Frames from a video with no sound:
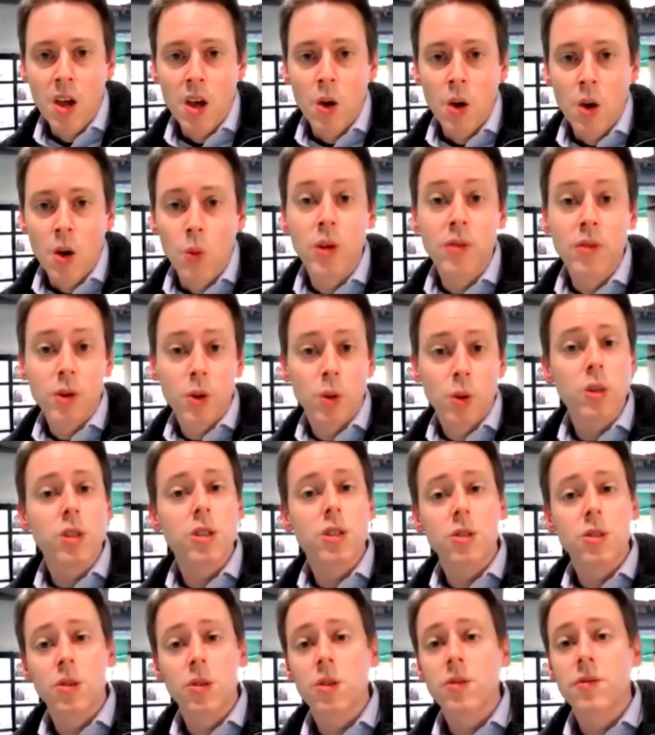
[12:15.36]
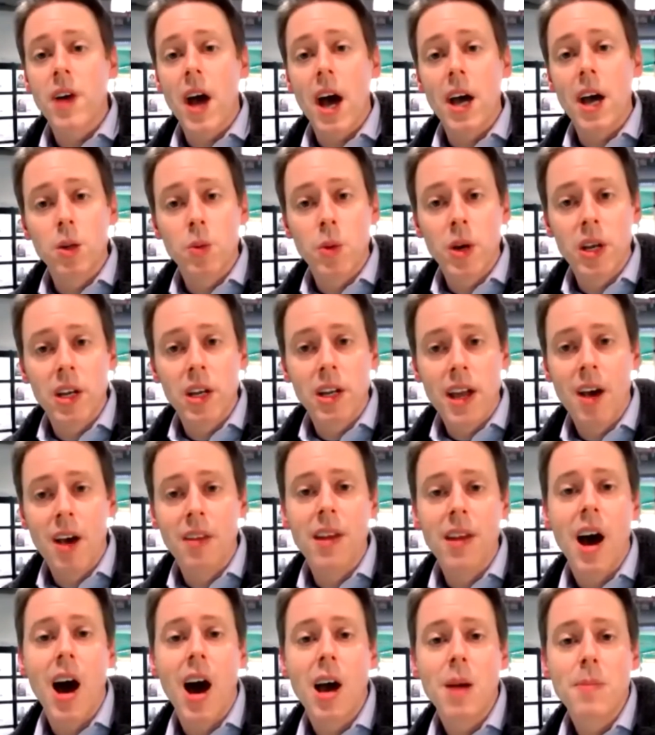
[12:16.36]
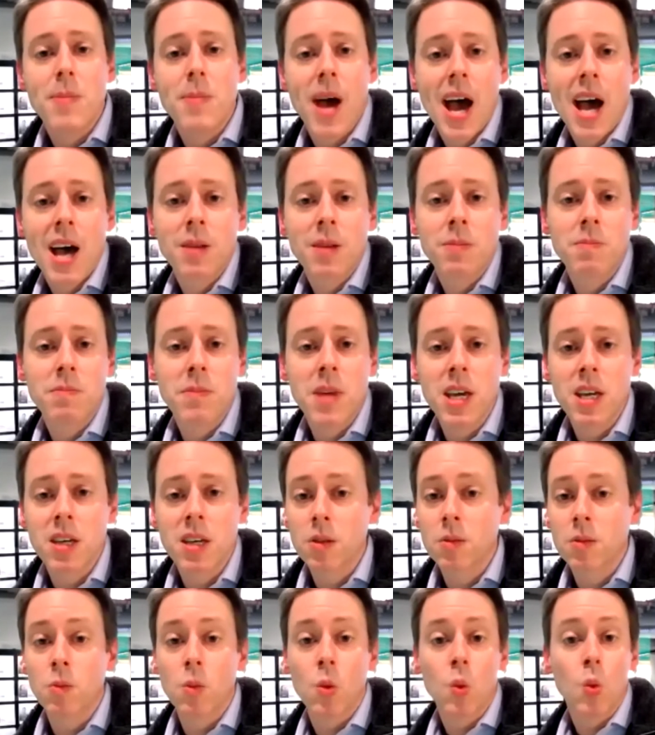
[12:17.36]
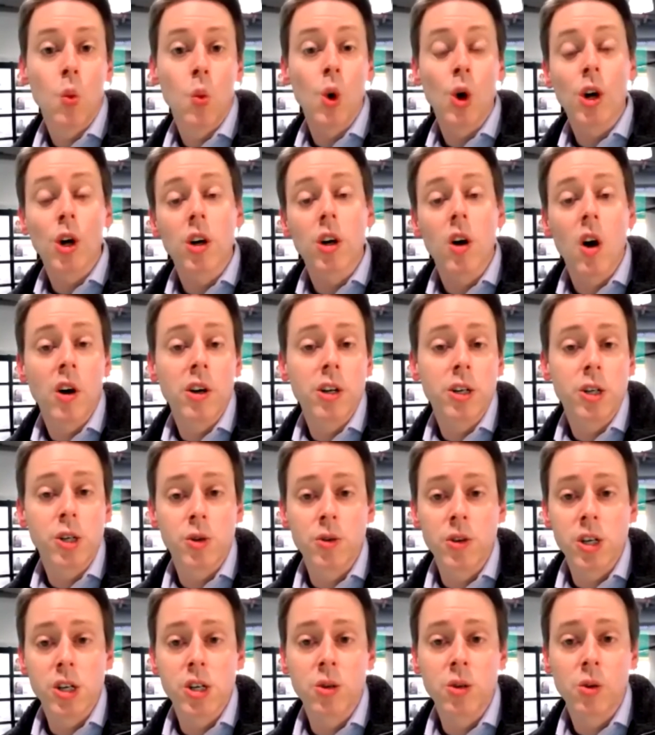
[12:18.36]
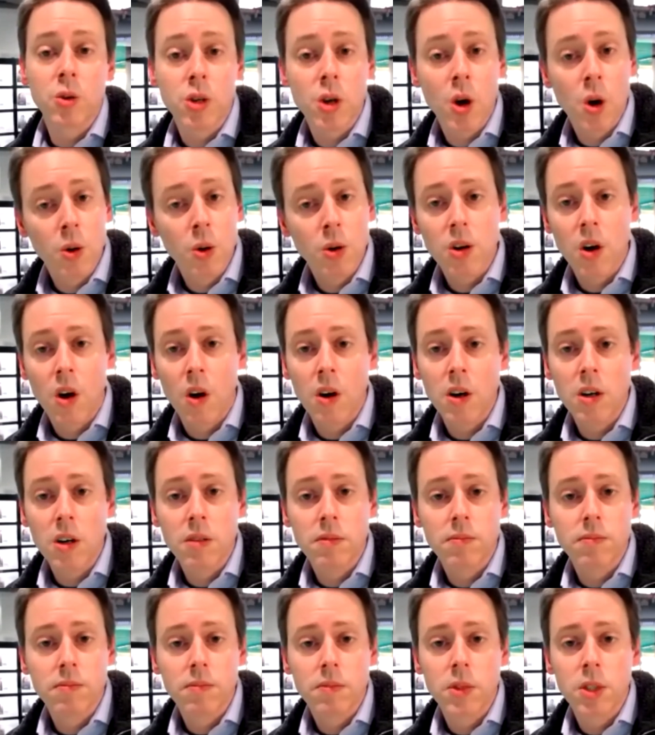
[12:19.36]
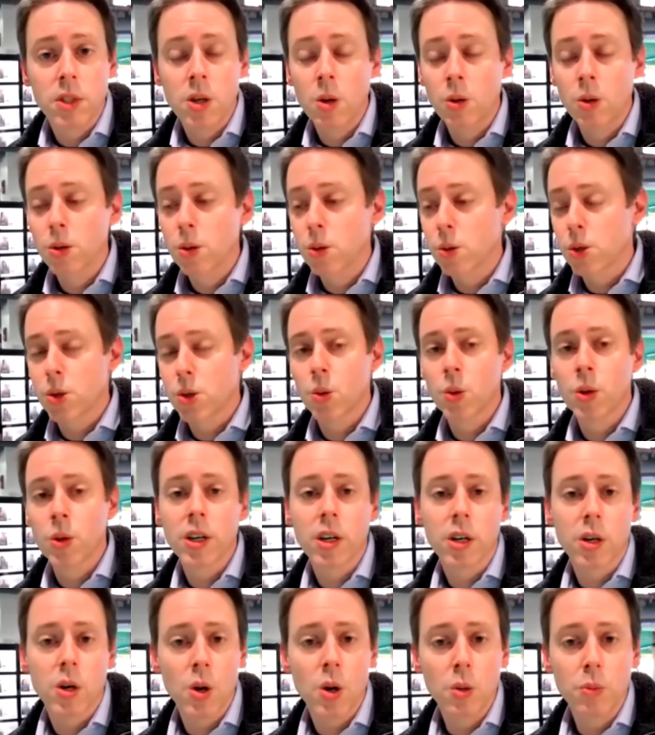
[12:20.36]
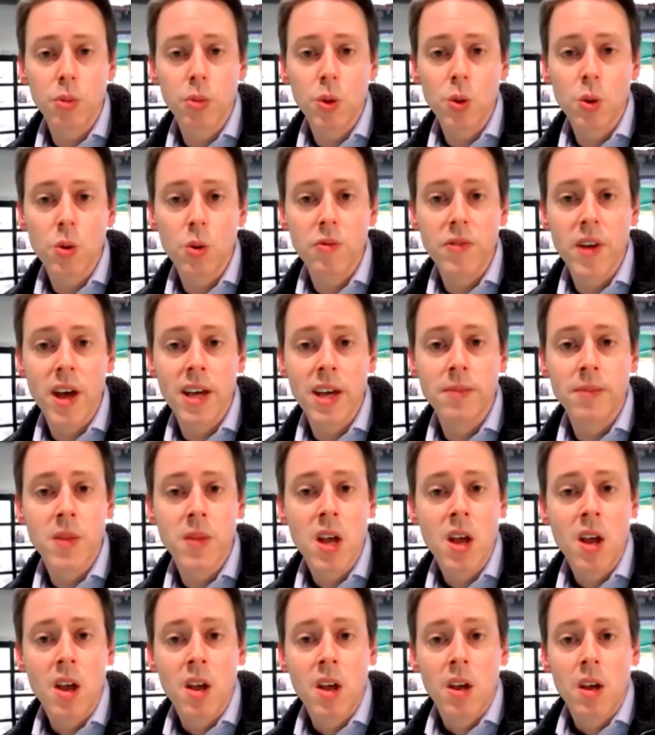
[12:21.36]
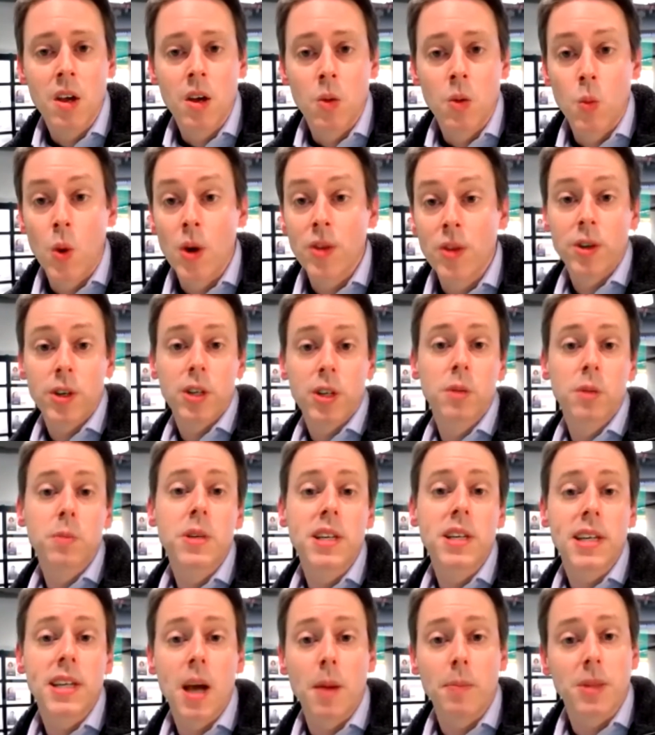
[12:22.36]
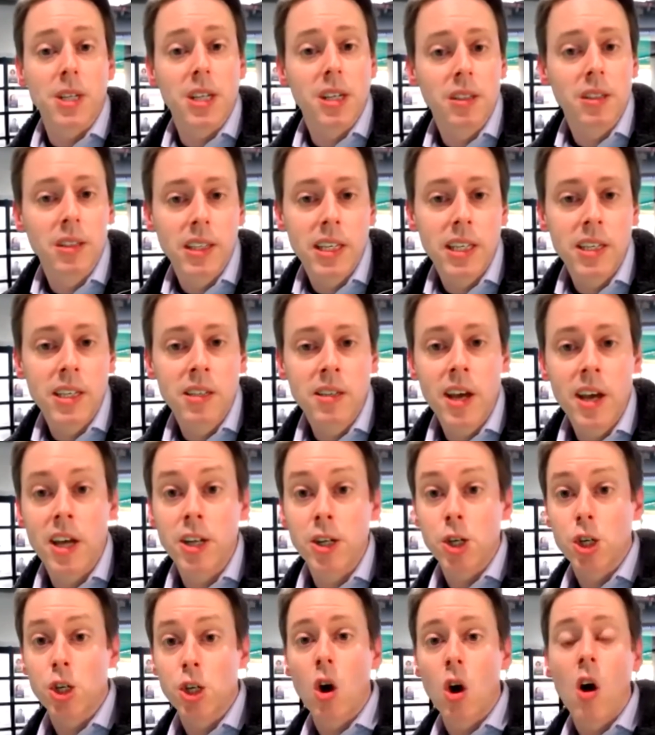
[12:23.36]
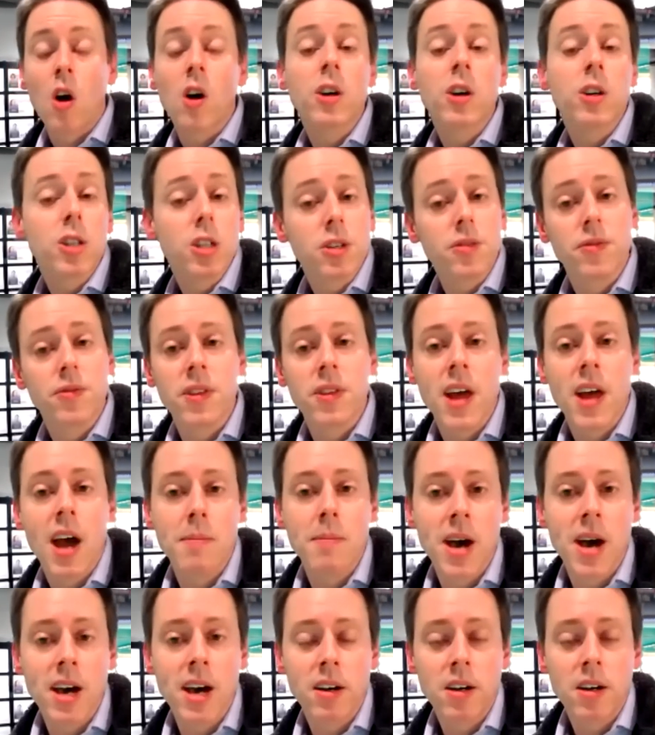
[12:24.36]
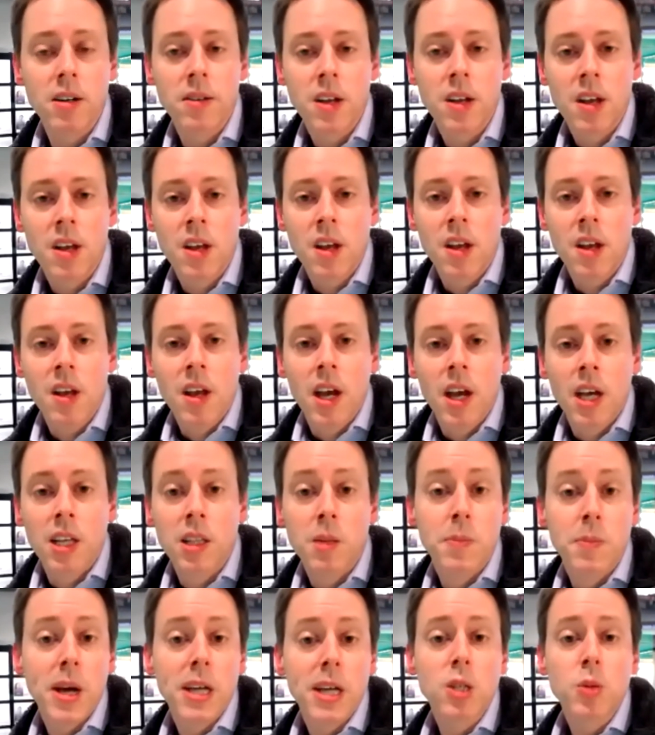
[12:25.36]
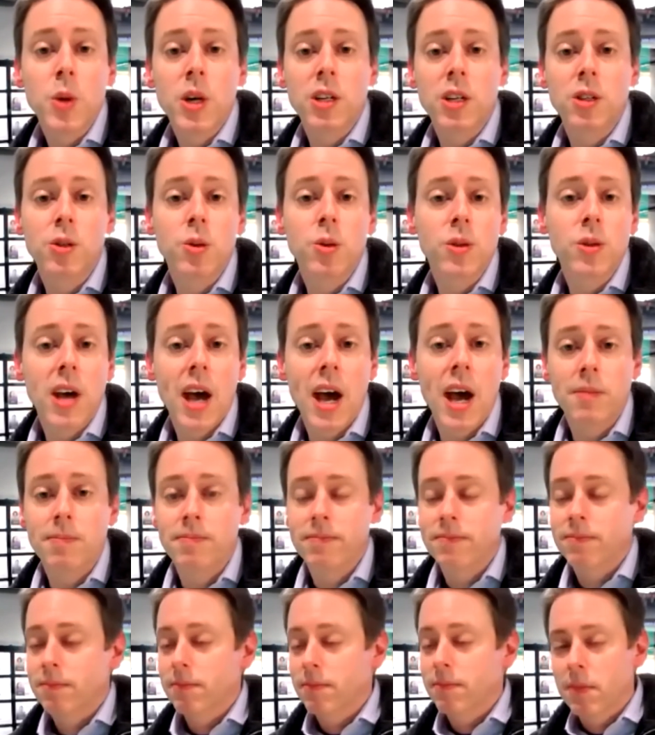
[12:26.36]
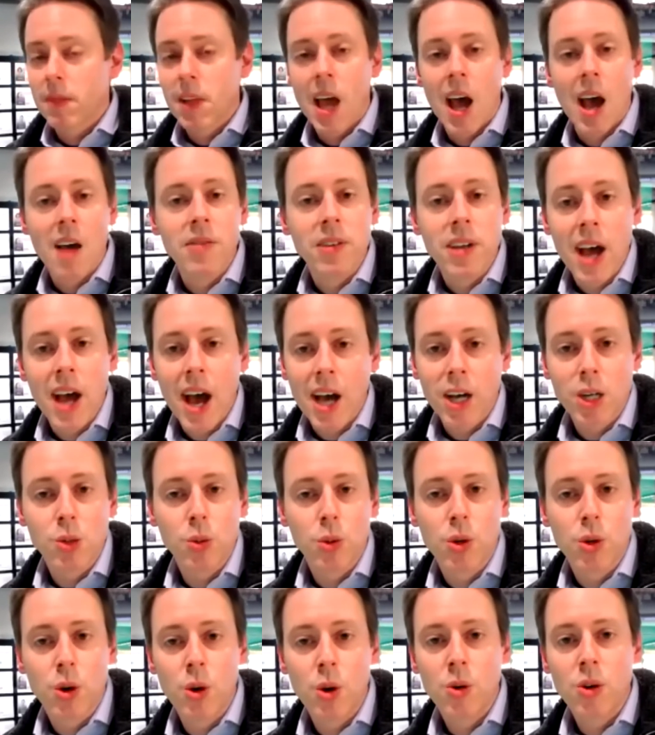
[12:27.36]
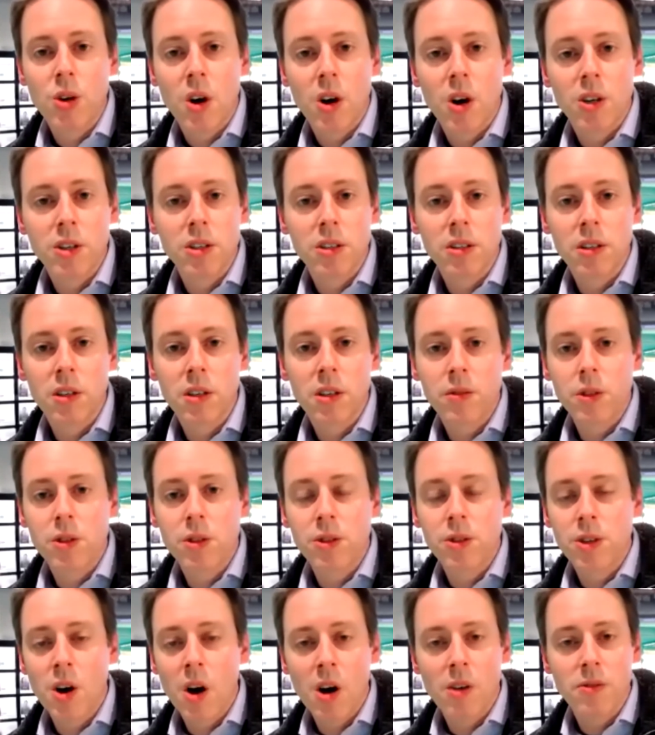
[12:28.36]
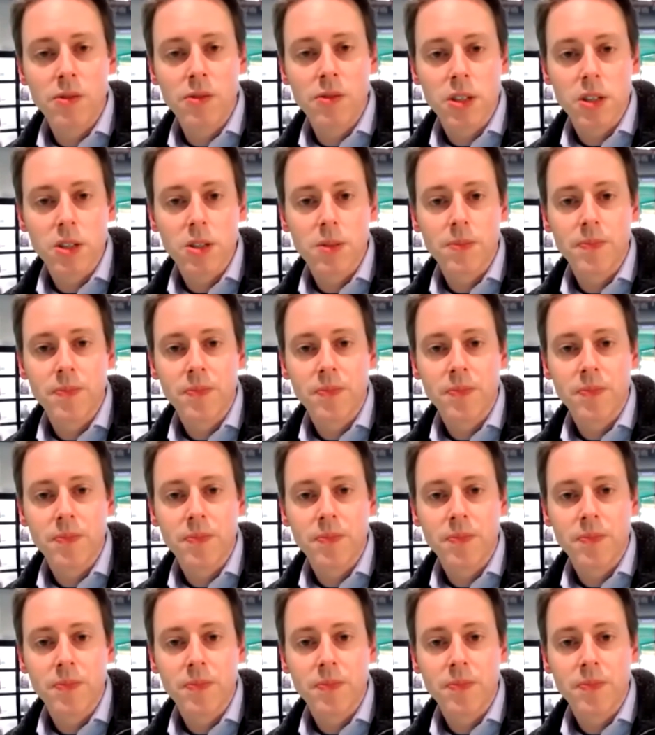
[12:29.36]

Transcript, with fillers: We, of course, still evaluated how the iPad may work on a traditional code cart, you know, used during a Code Blue event, whether it could be kept clean and charged for that matter. And the best way to do that, have an actual code cart delivered to the office.